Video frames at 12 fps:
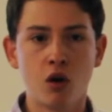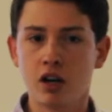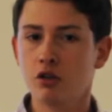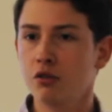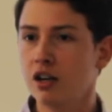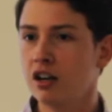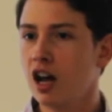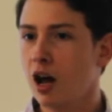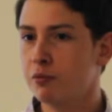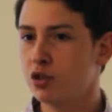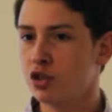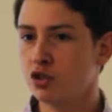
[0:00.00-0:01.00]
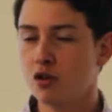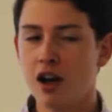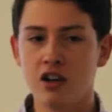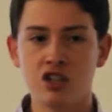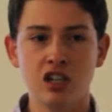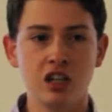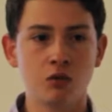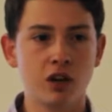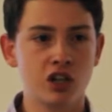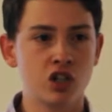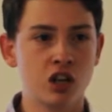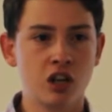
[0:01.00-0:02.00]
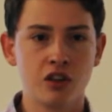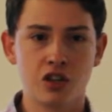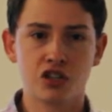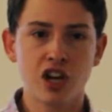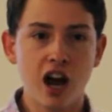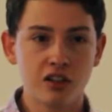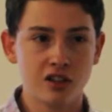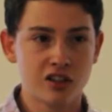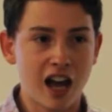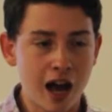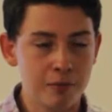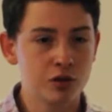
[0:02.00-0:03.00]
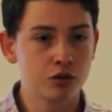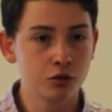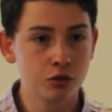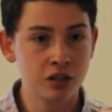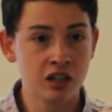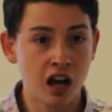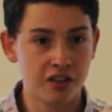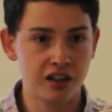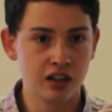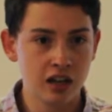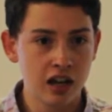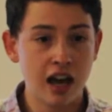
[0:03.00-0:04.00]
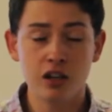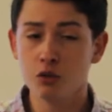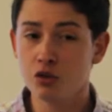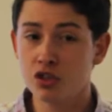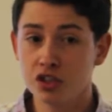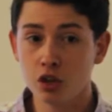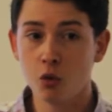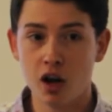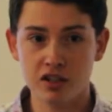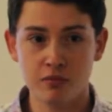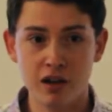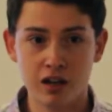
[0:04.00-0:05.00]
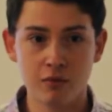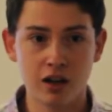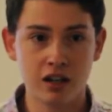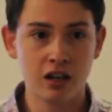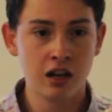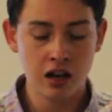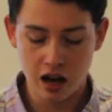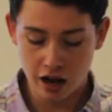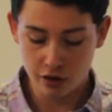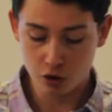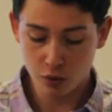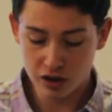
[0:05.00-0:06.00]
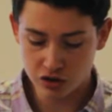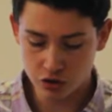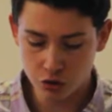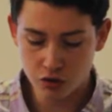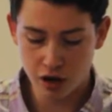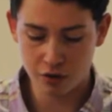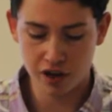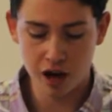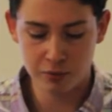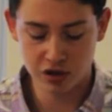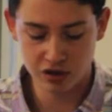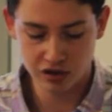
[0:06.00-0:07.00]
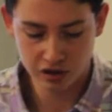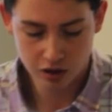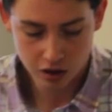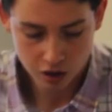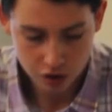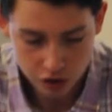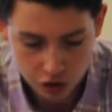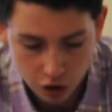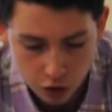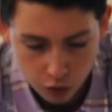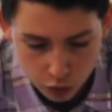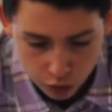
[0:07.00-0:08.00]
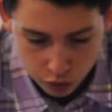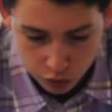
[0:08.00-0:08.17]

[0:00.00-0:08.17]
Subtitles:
want to create an option strategy in which the stock does absolutely nothing and you still want to make money. And there are ways to do that with options. So